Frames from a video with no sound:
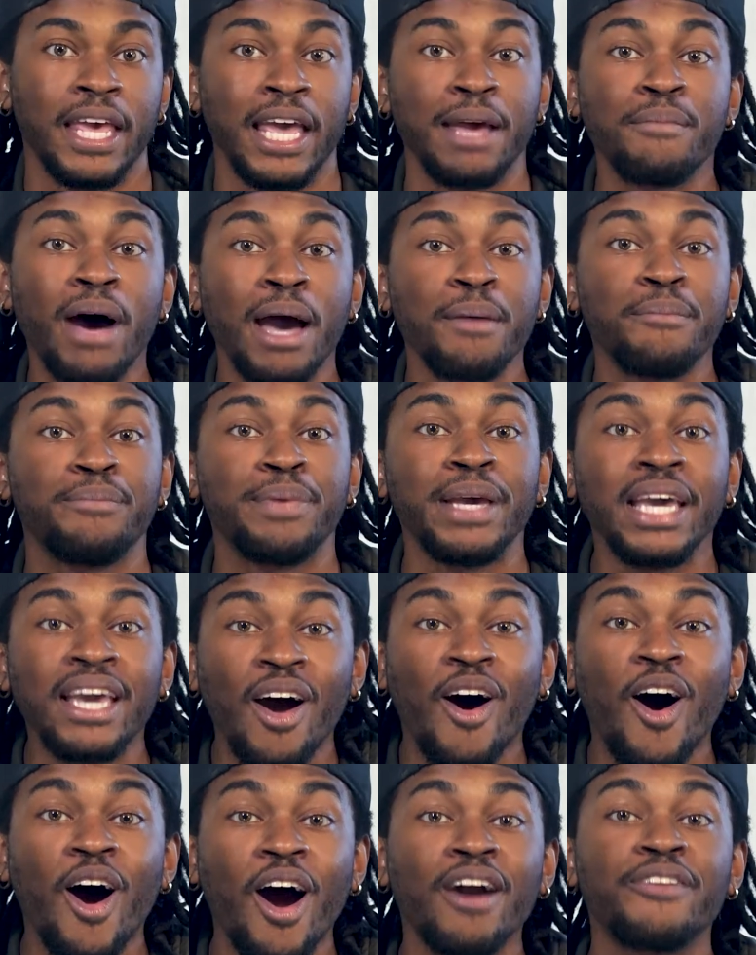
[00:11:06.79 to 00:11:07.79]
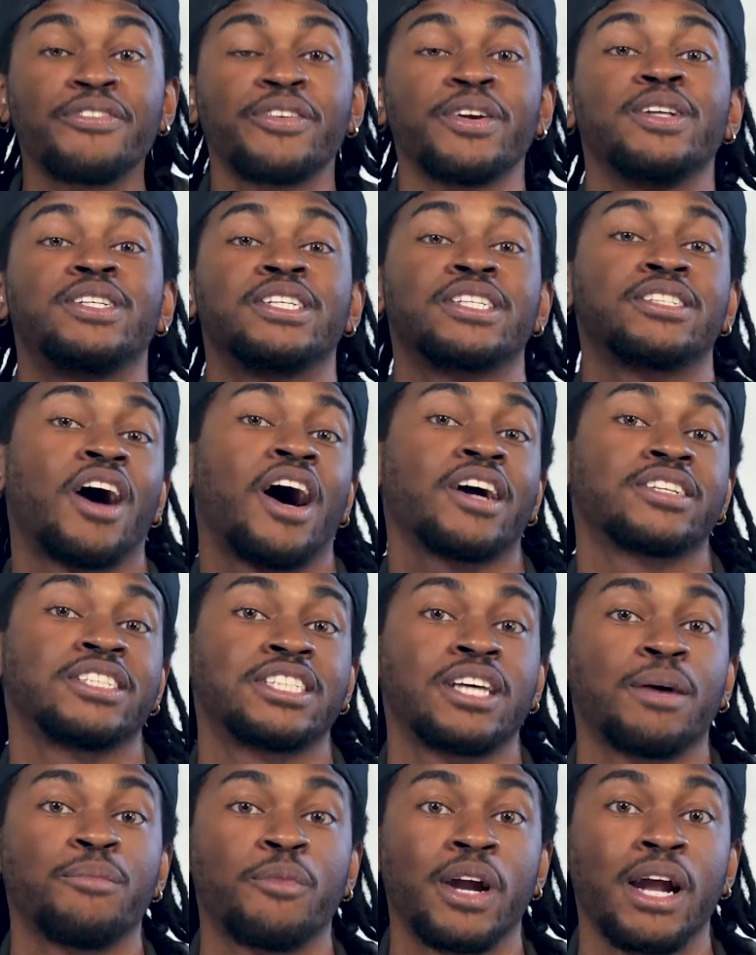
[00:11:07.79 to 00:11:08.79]
It might be hard for you to talk to
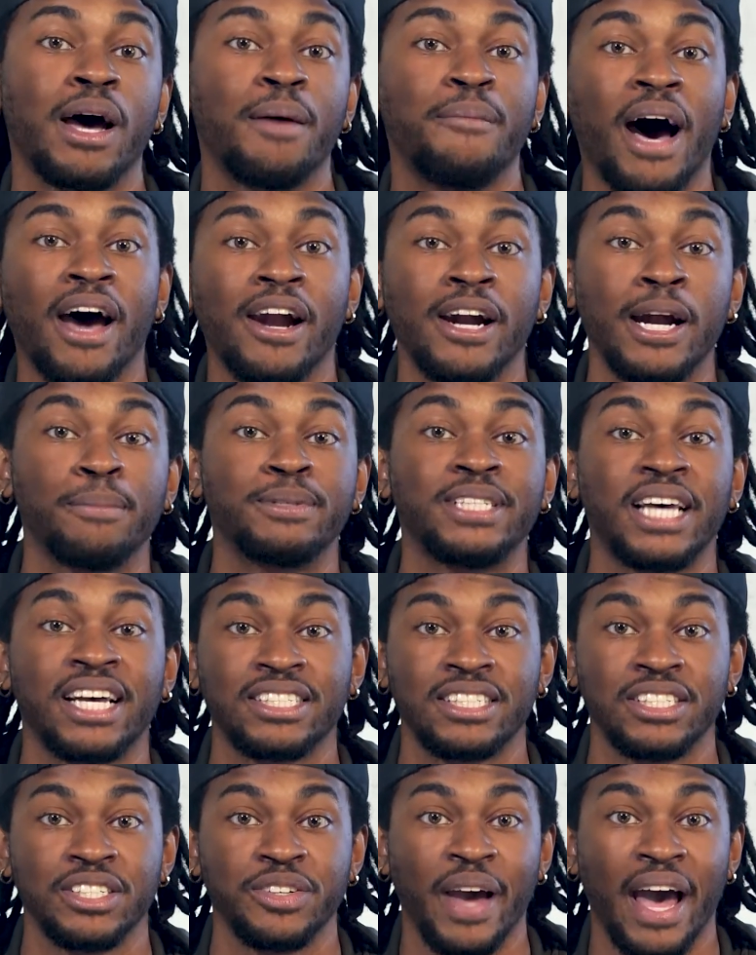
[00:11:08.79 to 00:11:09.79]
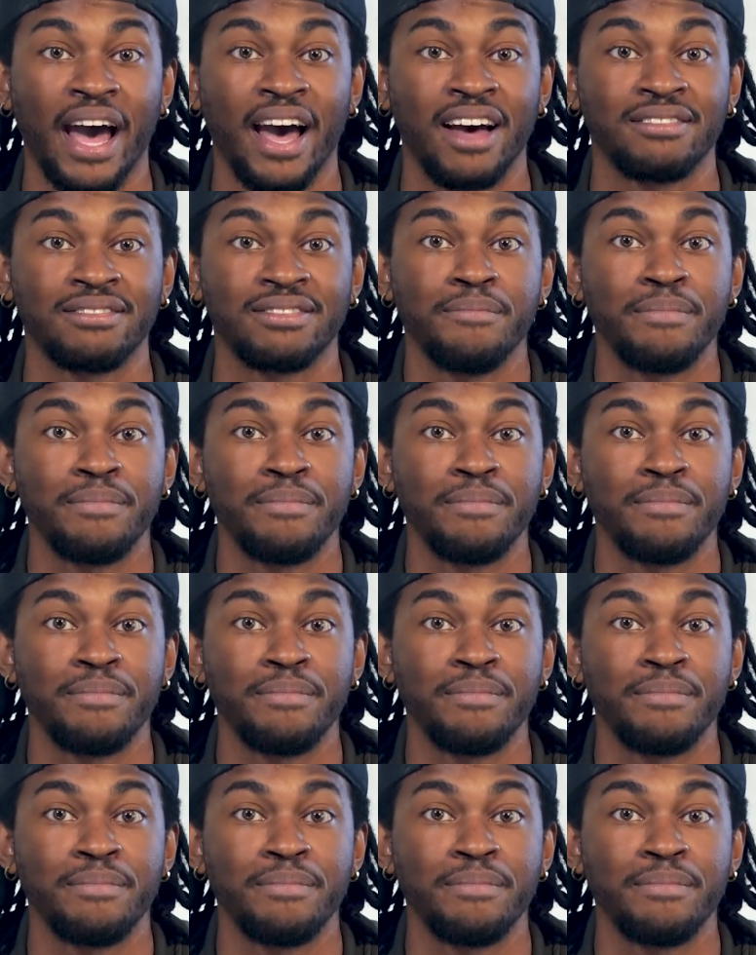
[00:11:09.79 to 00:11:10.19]
someone about an obsession you have.